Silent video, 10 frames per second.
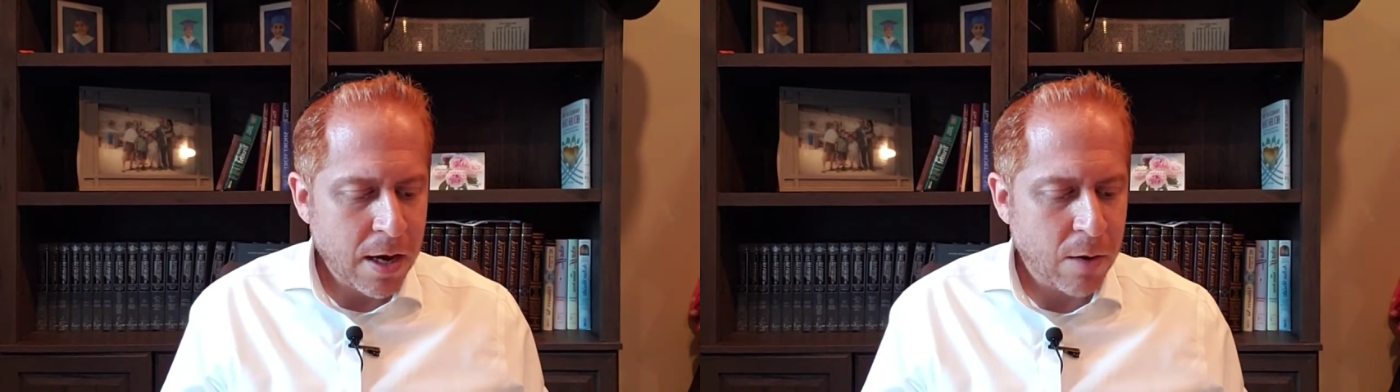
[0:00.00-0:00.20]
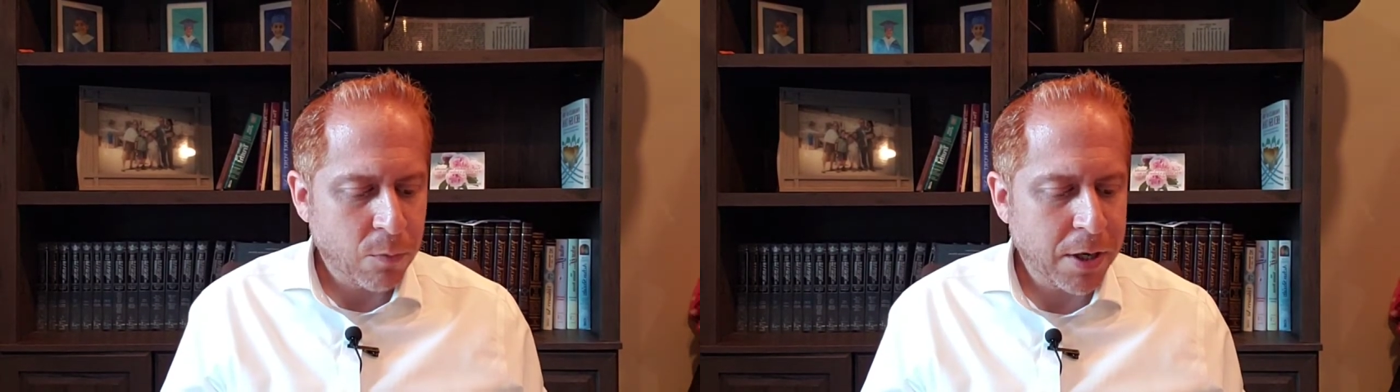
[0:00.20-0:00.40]

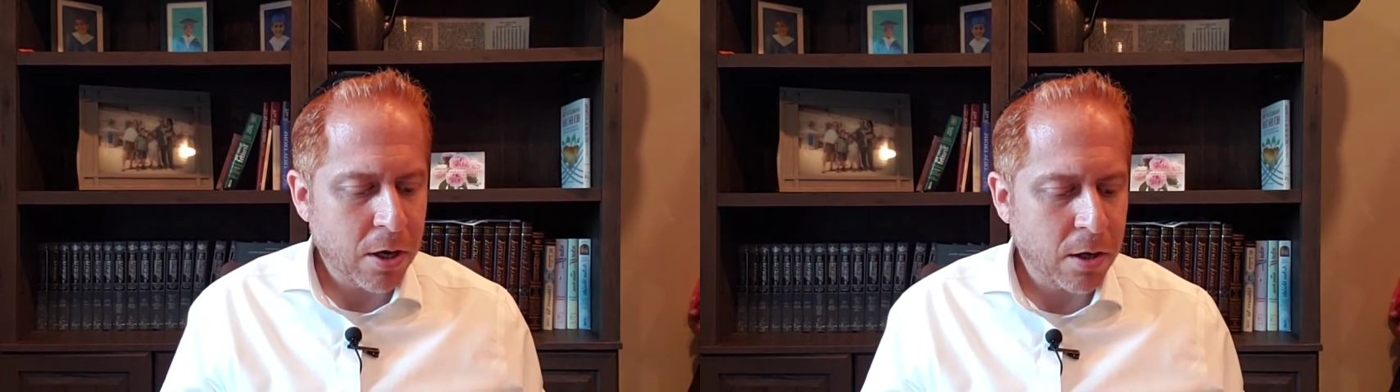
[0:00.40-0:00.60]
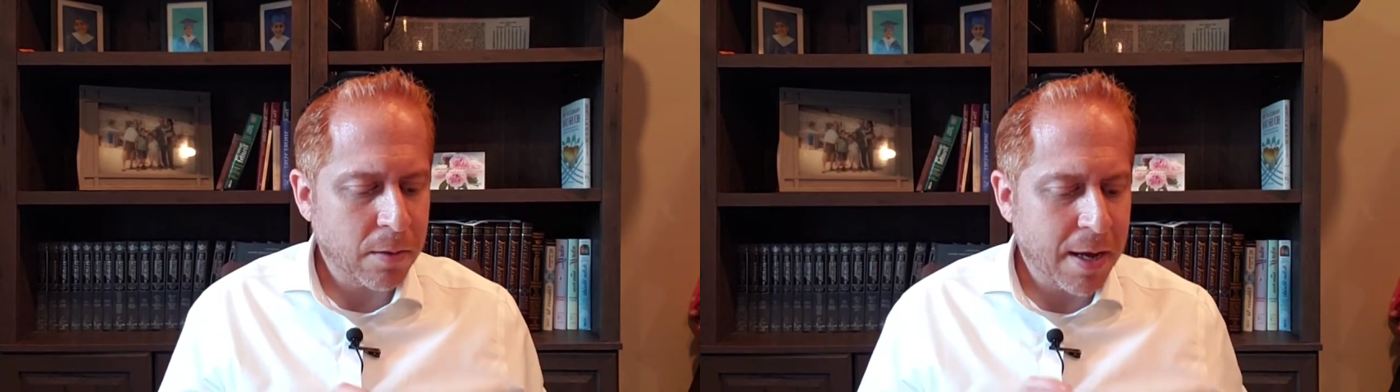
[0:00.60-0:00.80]
We
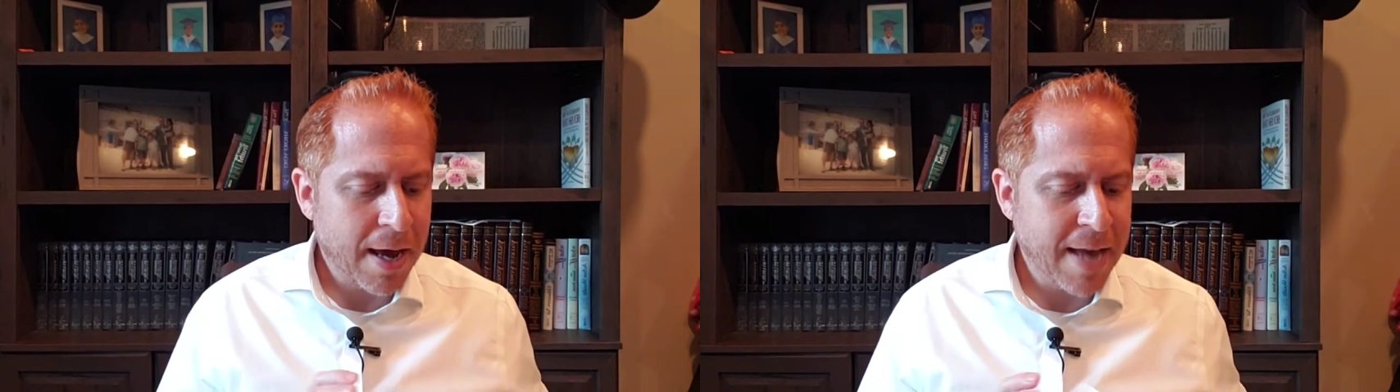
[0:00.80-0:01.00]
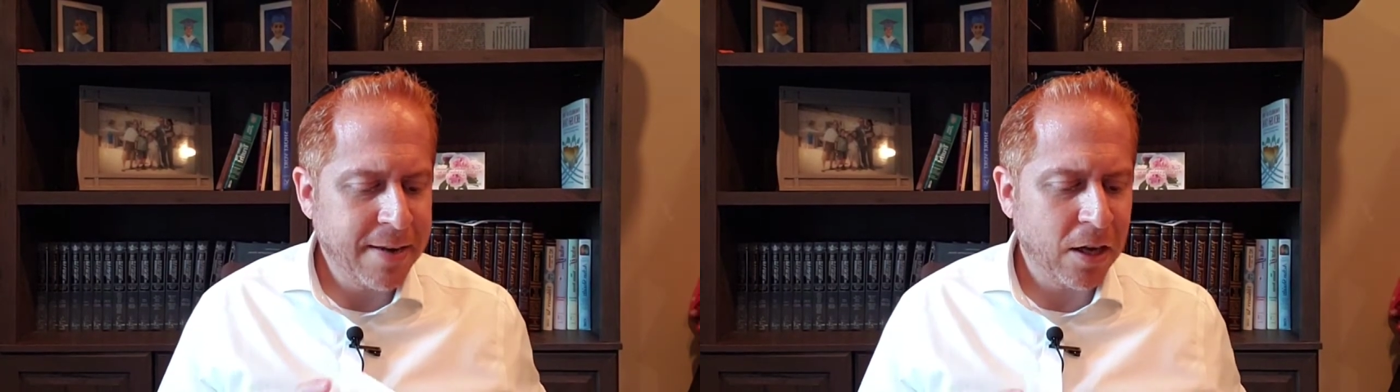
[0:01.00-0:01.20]
are
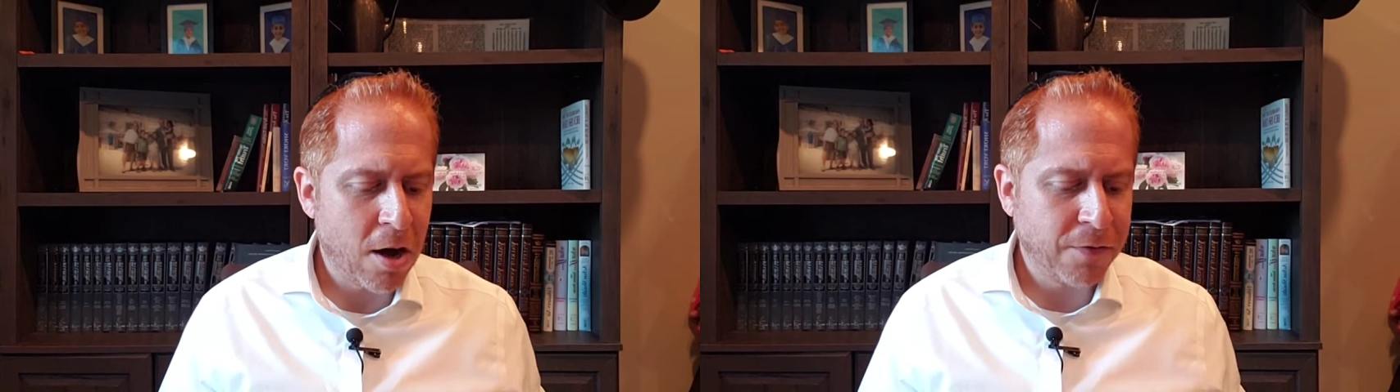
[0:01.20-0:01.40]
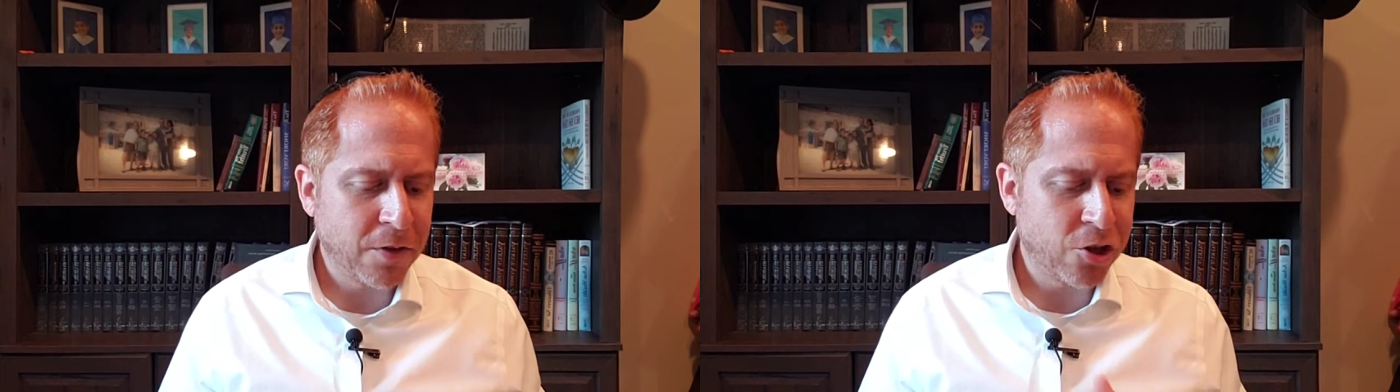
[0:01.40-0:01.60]
ending
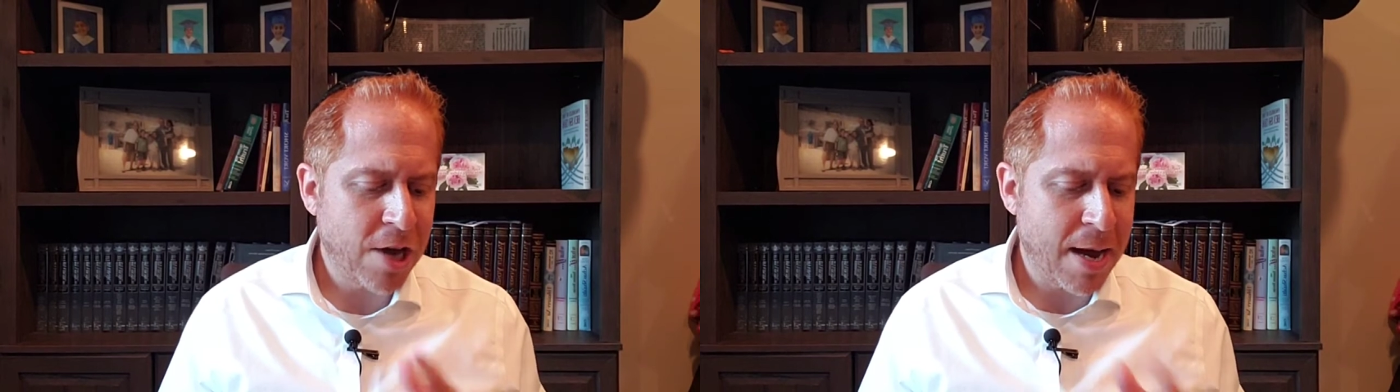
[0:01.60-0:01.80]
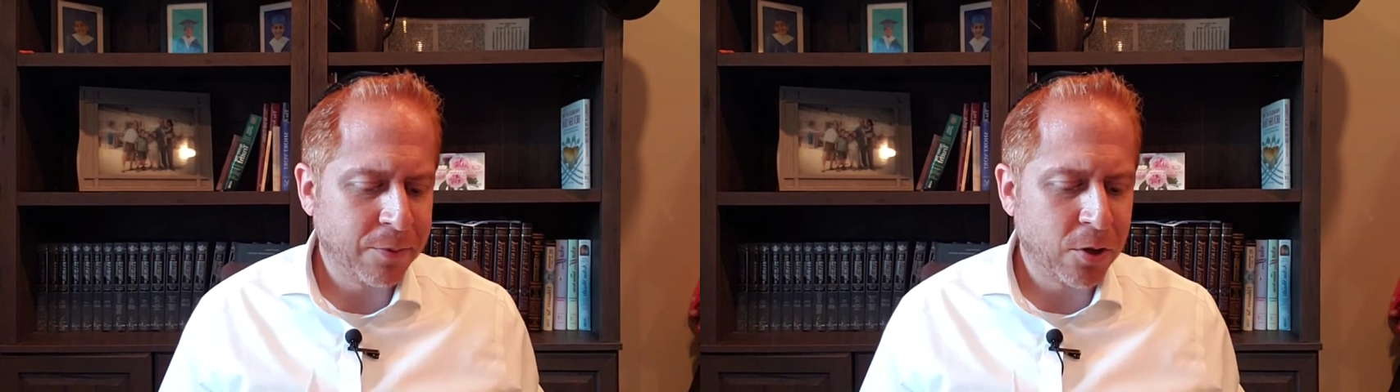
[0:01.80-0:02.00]
off the
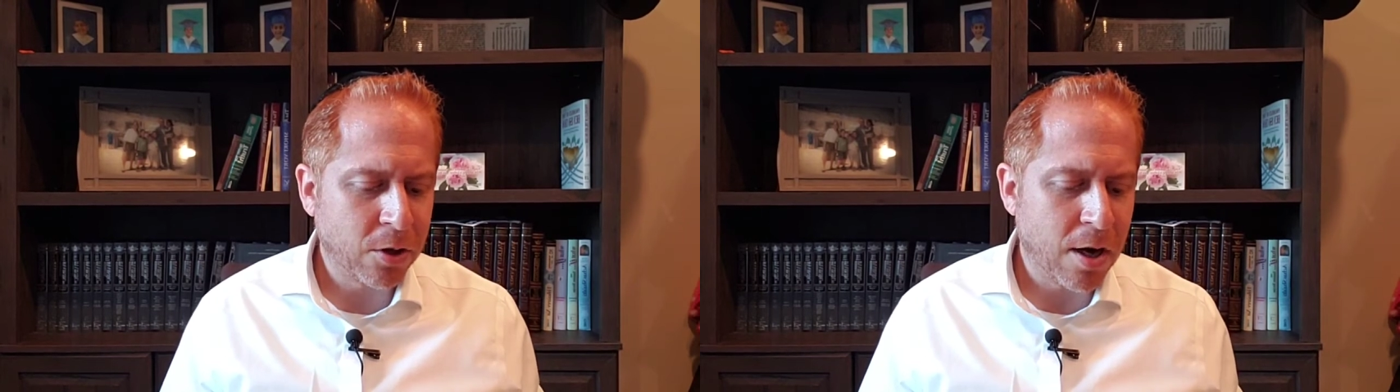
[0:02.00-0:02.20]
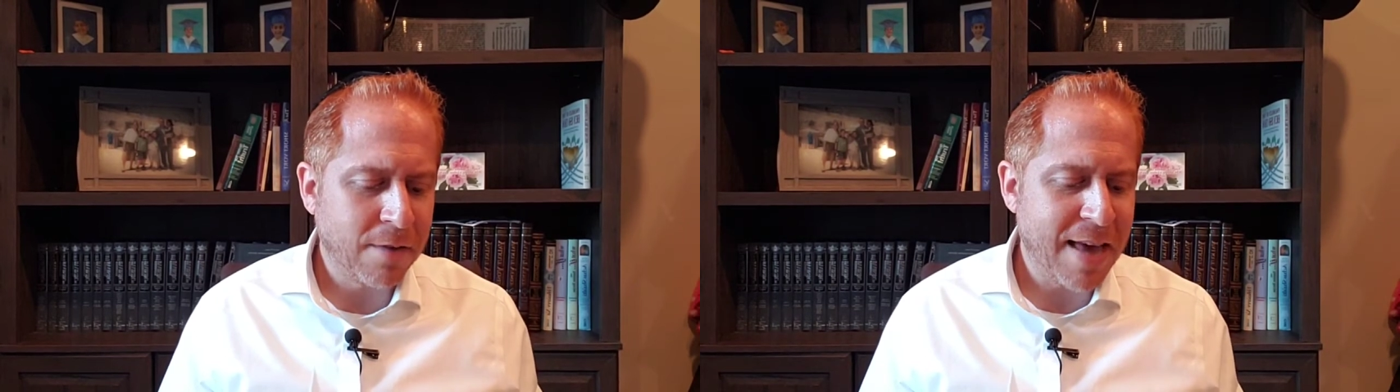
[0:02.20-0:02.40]
chapter
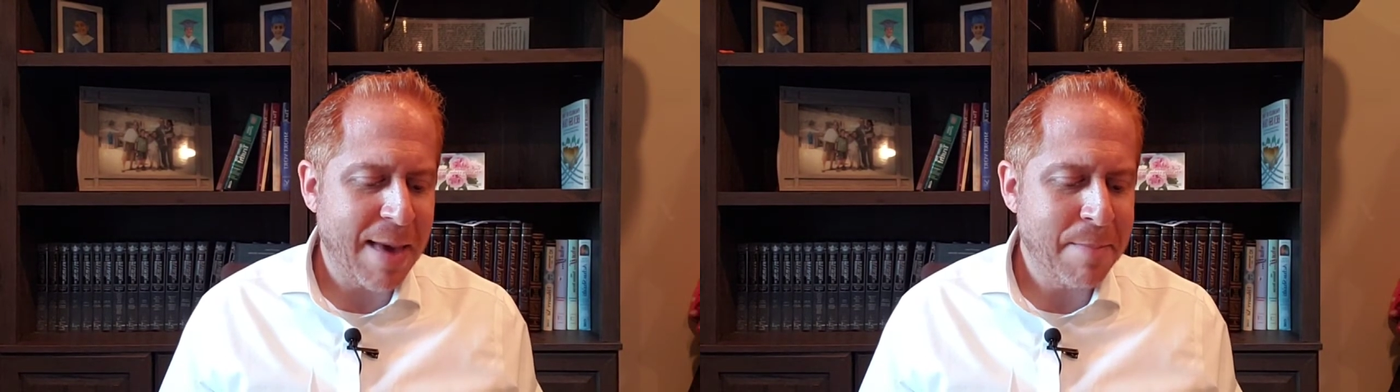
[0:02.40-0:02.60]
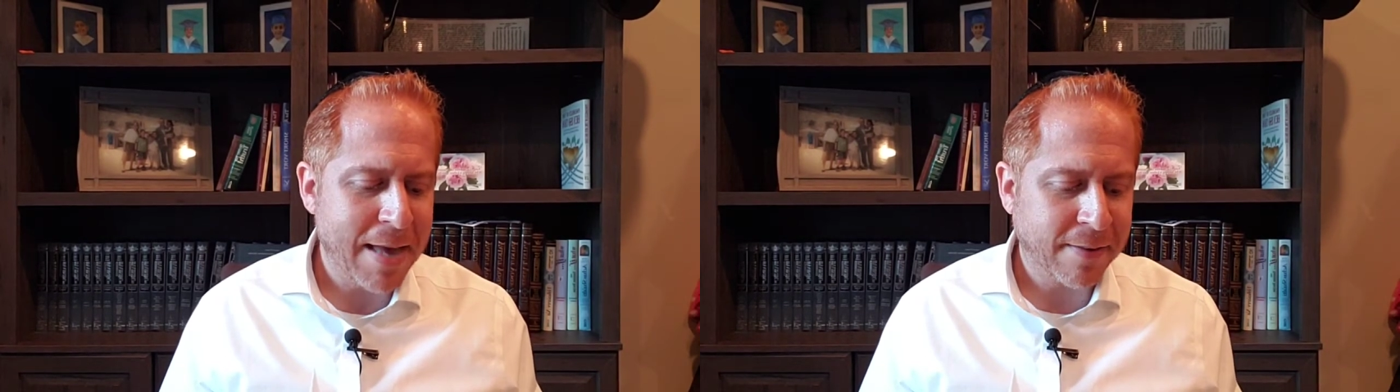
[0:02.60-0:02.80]
of
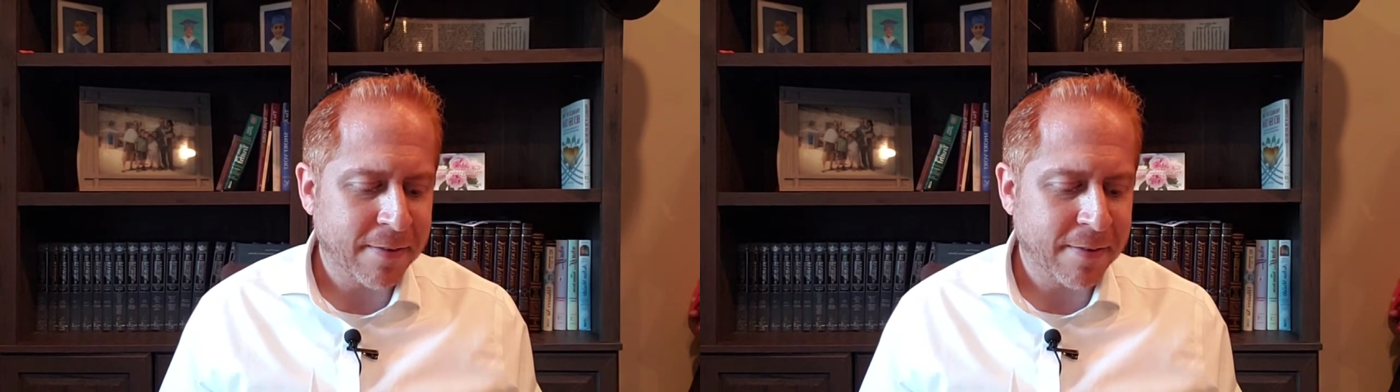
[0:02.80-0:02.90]
Emet,